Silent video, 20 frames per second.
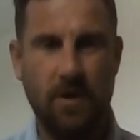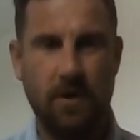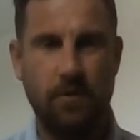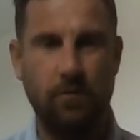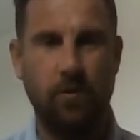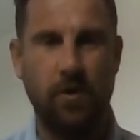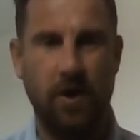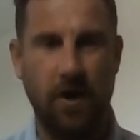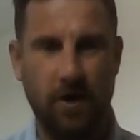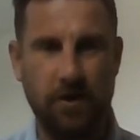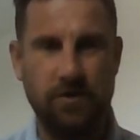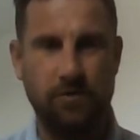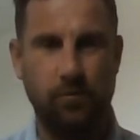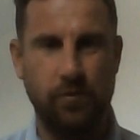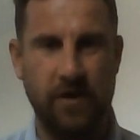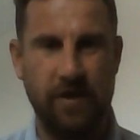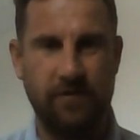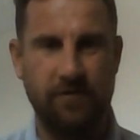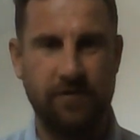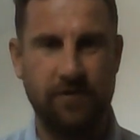worked
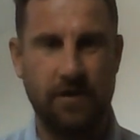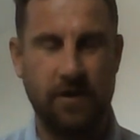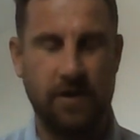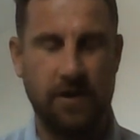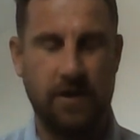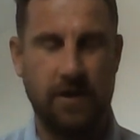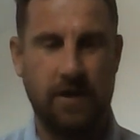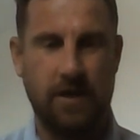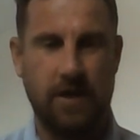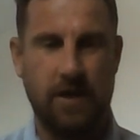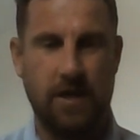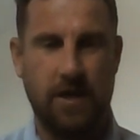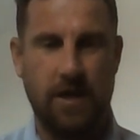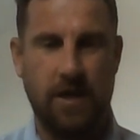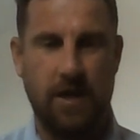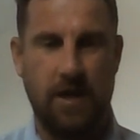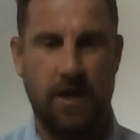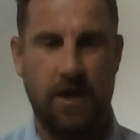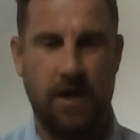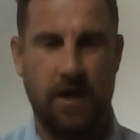with
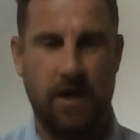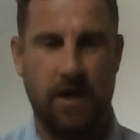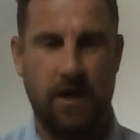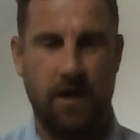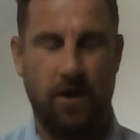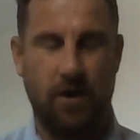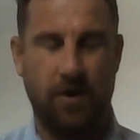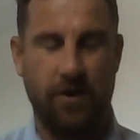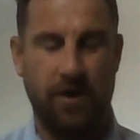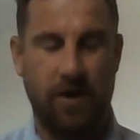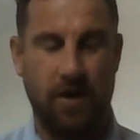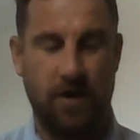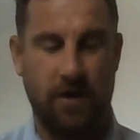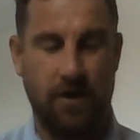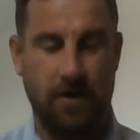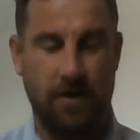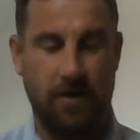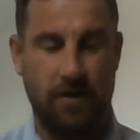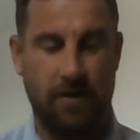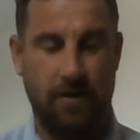on
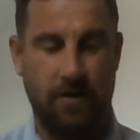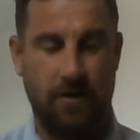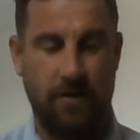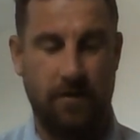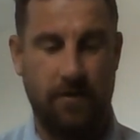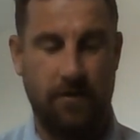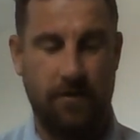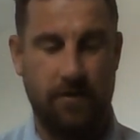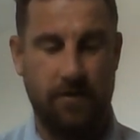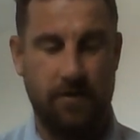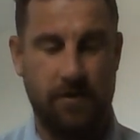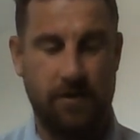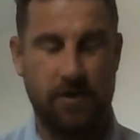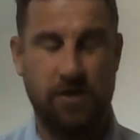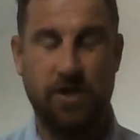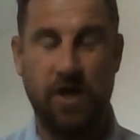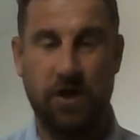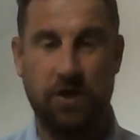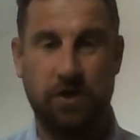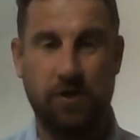a
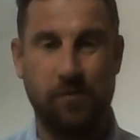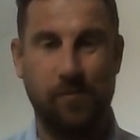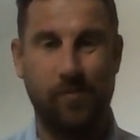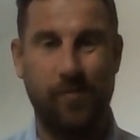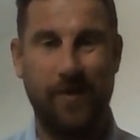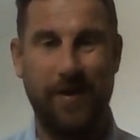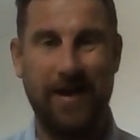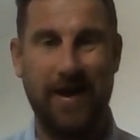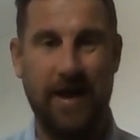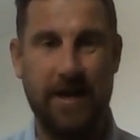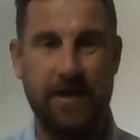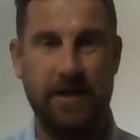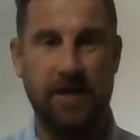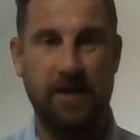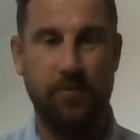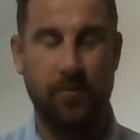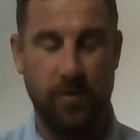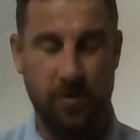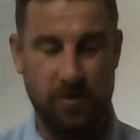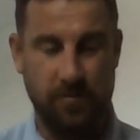session
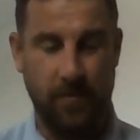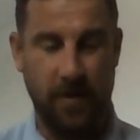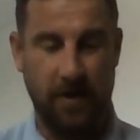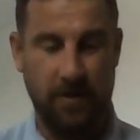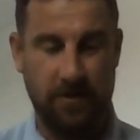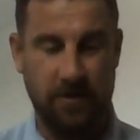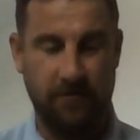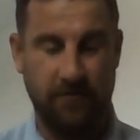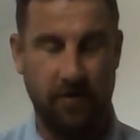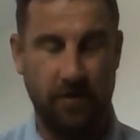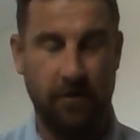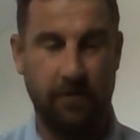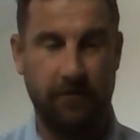planning perspective, and